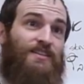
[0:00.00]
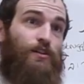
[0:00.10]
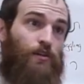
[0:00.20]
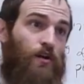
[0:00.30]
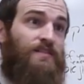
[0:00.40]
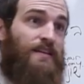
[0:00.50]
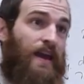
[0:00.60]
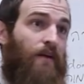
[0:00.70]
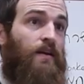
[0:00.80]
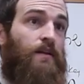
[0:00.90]
It's a lot to
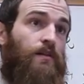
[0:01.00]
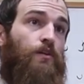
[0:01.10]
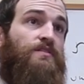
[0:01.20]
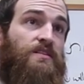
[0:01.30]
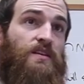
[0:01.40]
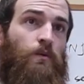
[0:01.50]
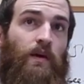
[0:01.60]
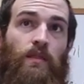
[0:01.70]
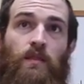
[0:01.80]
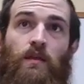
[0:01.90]
carry and a lot to deal
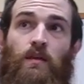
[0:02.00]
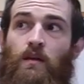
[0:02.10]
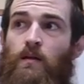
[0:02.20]
with.